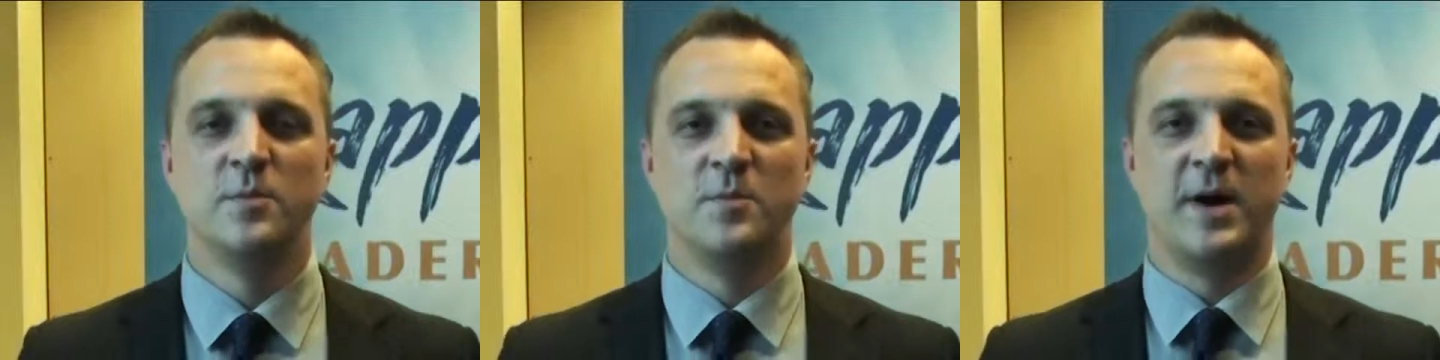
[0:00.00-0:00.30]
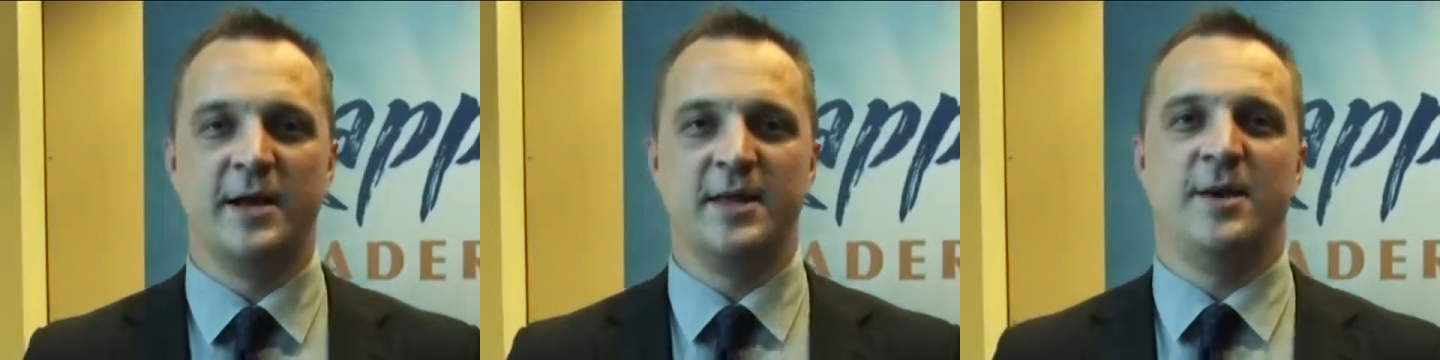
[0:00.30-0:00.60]

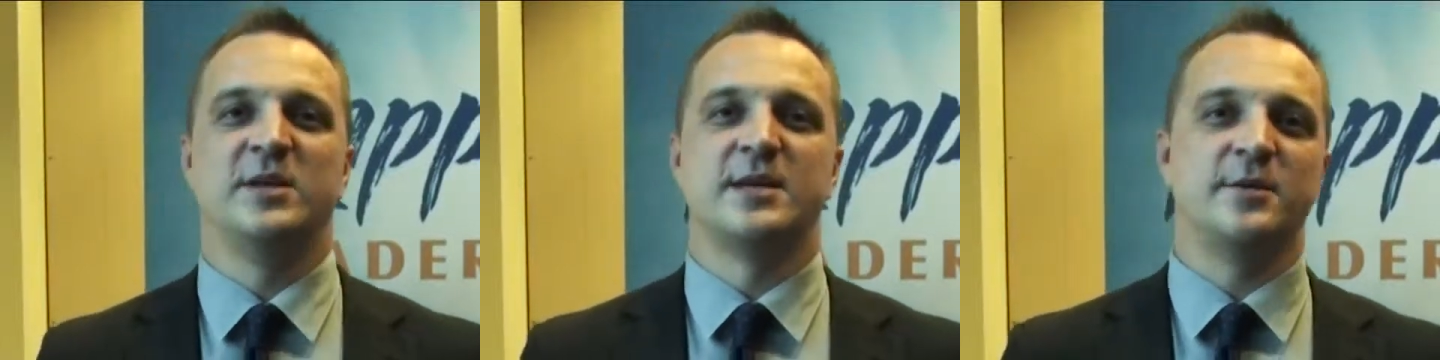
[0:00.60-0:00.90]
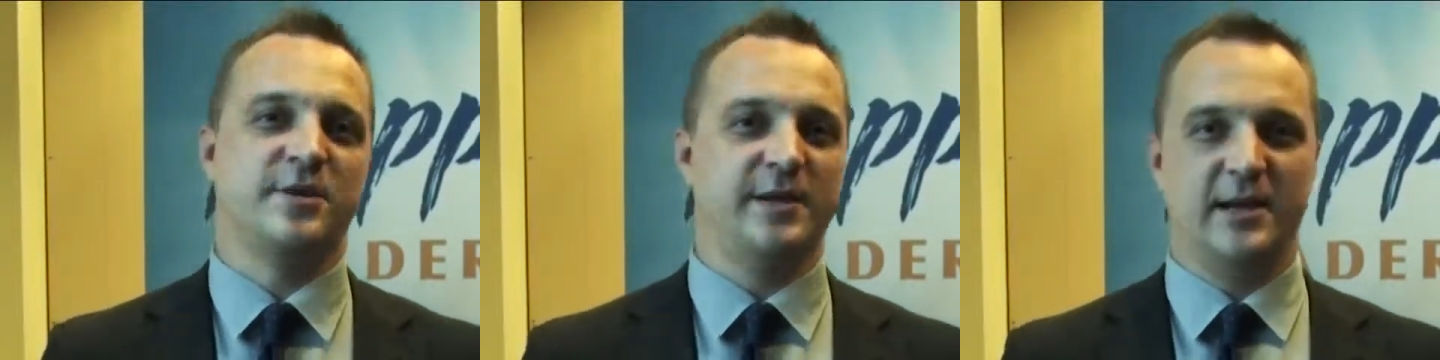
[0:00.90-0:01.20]
My name is
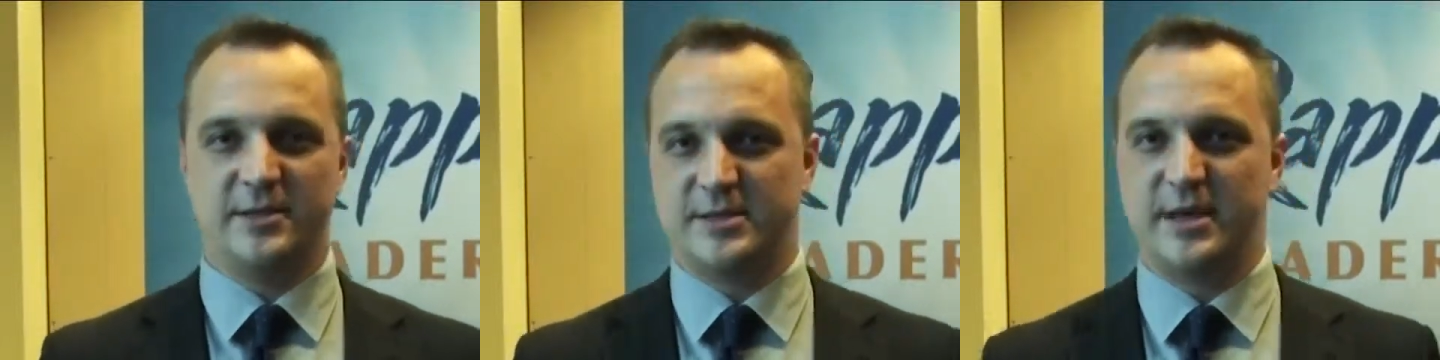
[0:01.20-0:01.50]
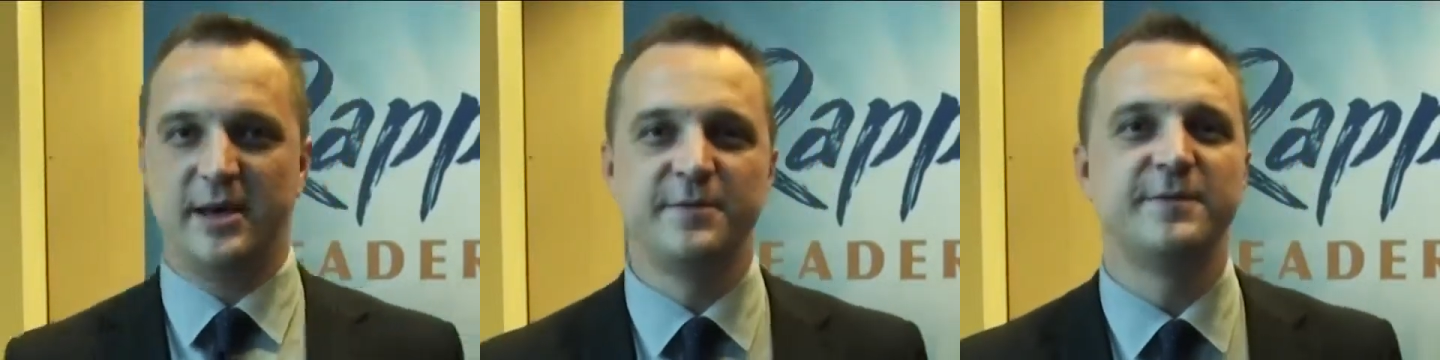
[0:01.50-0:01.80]
Andrey
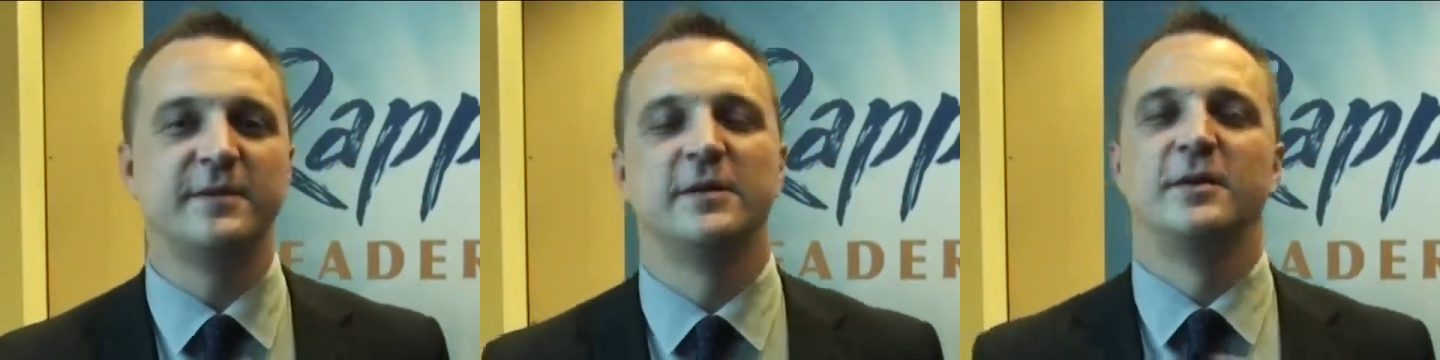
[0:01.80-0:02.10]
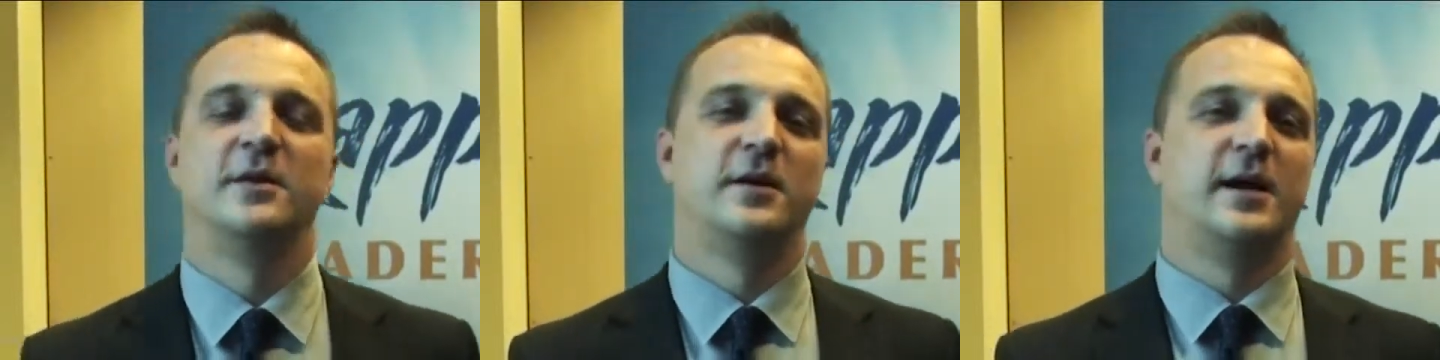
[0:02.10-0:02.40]
Yeliseev.
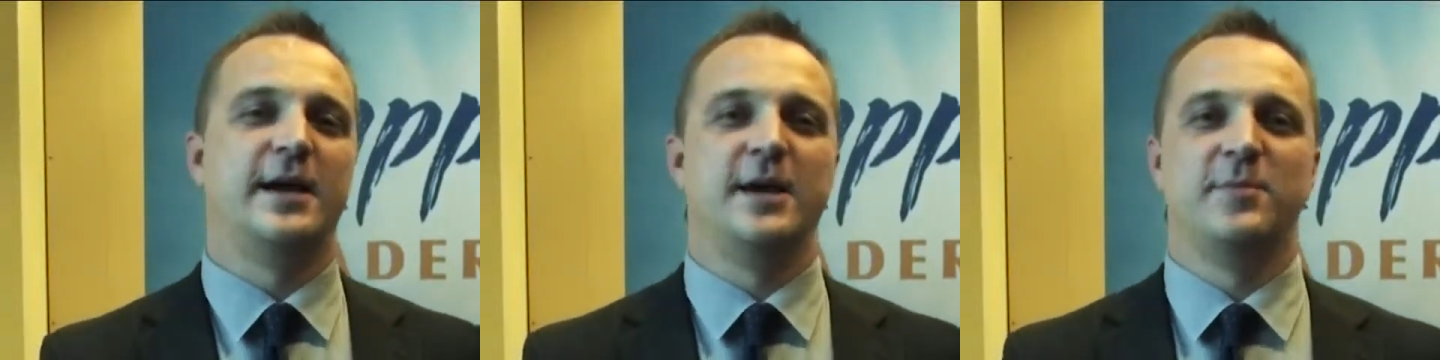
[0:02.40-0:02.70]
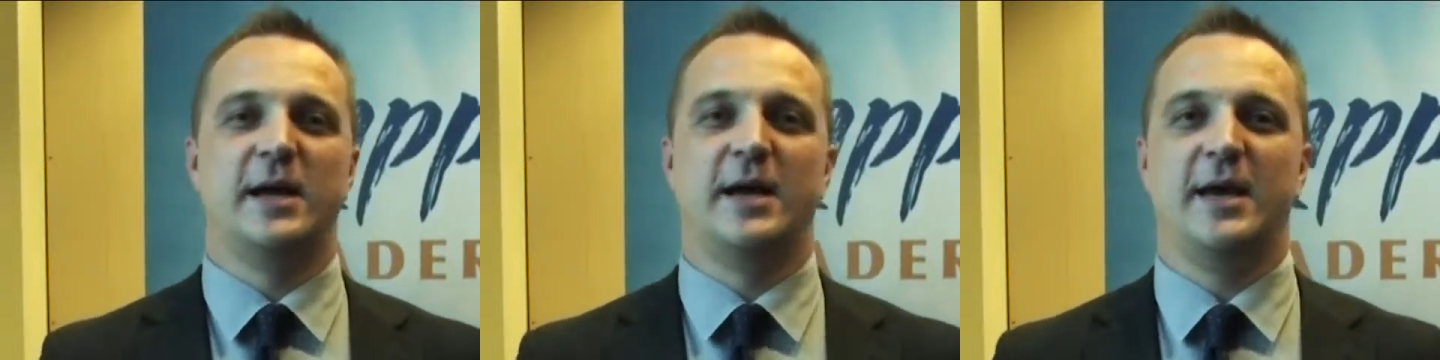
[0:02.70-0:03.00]
I
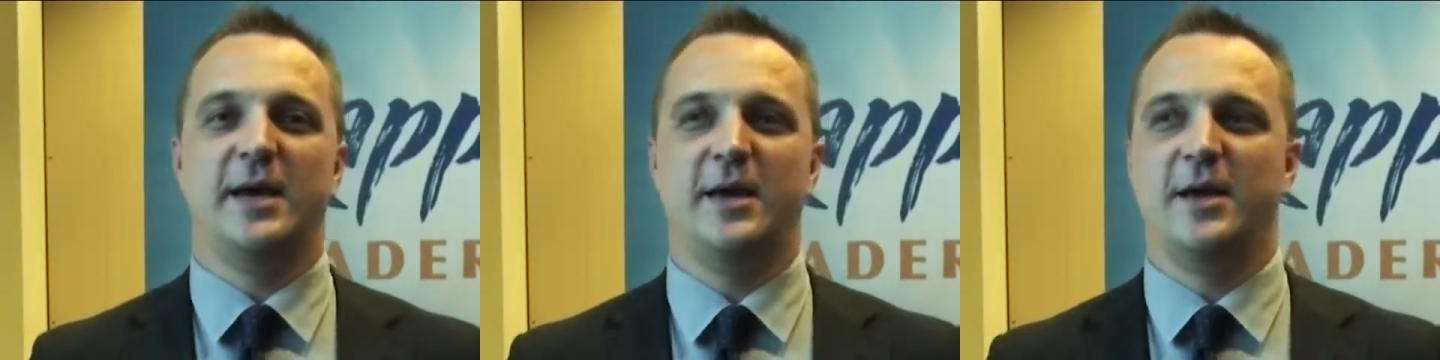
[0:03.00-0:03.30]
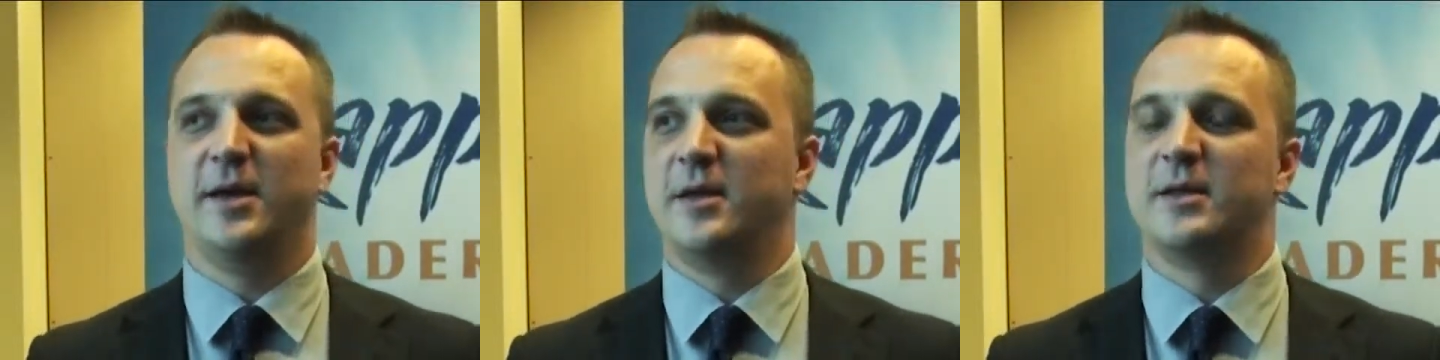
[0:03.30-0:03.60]
am
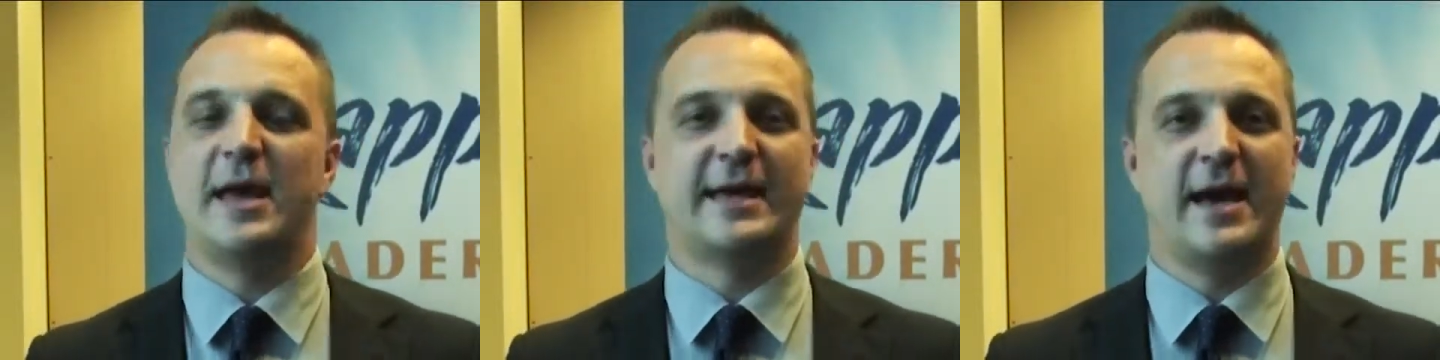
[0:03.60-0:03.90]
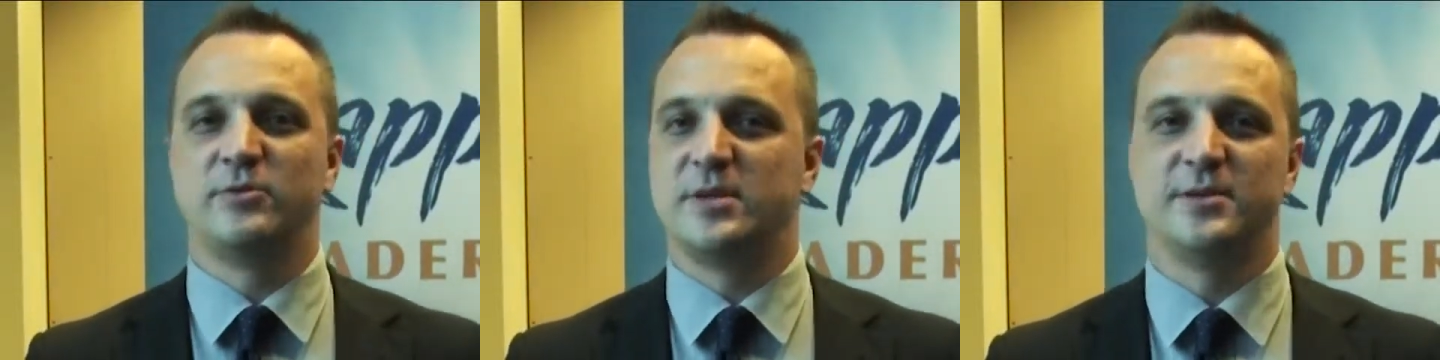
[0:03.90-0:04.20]
an
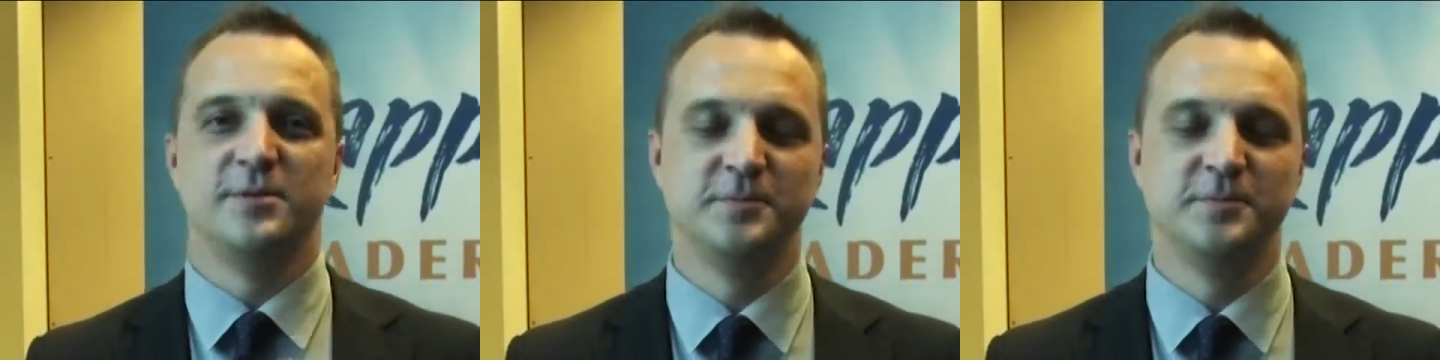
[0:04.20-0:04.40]
accountant.